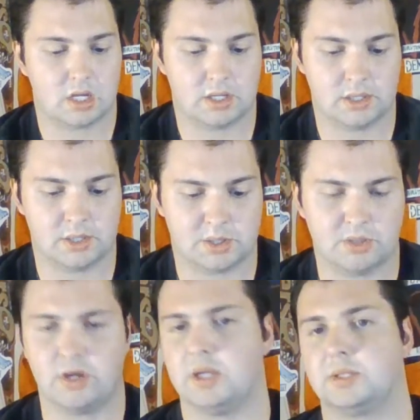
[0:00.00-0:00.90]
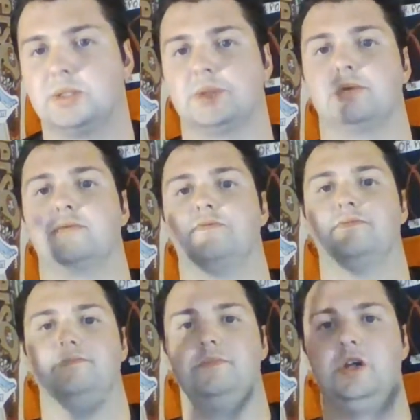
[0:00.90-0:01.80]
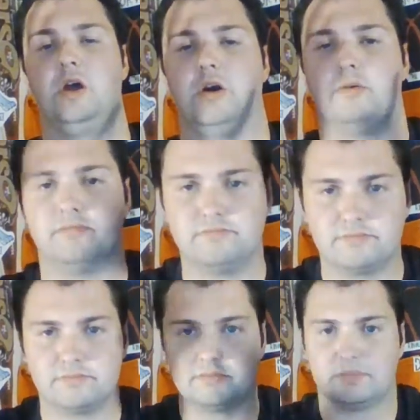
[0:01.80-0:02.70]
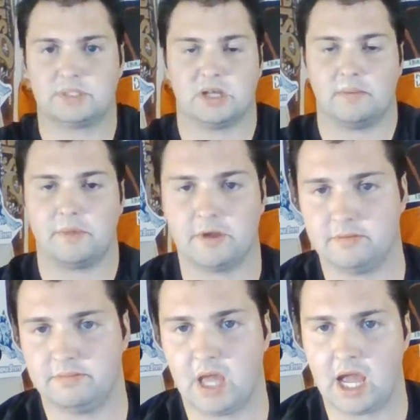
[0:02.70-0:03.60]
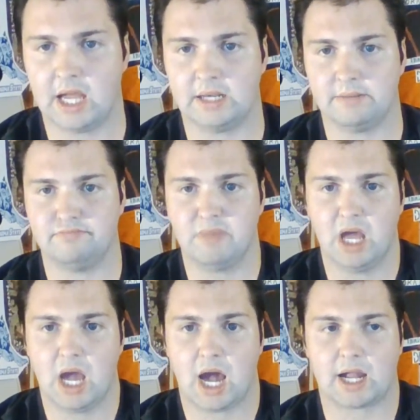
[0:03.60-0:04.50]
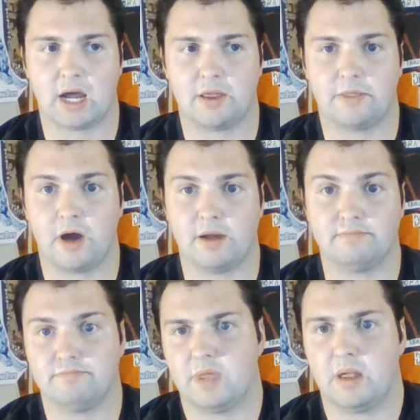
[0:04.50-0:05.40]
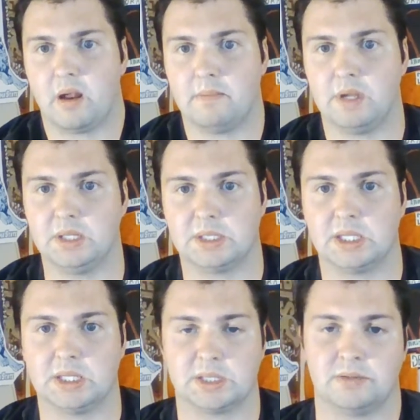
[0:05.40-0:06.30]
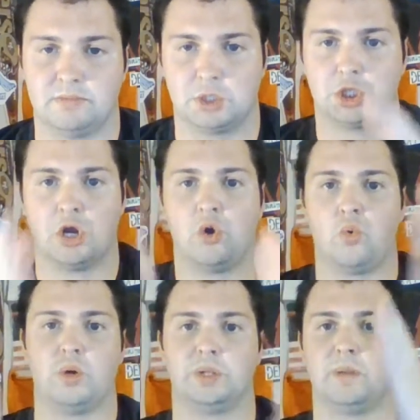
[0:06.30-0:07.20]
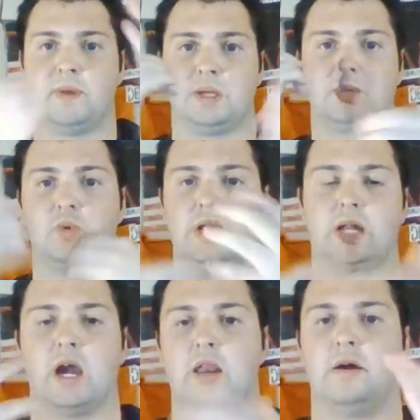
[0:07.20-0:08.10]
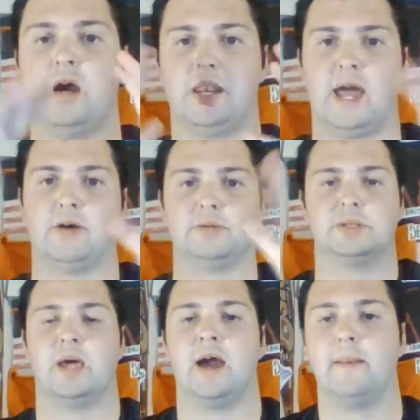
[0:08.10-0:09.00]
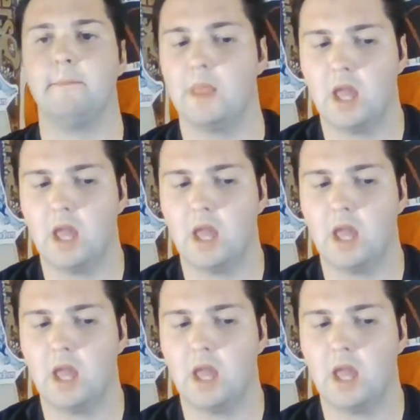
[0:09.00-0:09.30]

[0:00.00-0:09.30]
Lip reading: because you guys deserve, you know, something, and I kind of thought that a mid-season show was the best way to kind of announce that.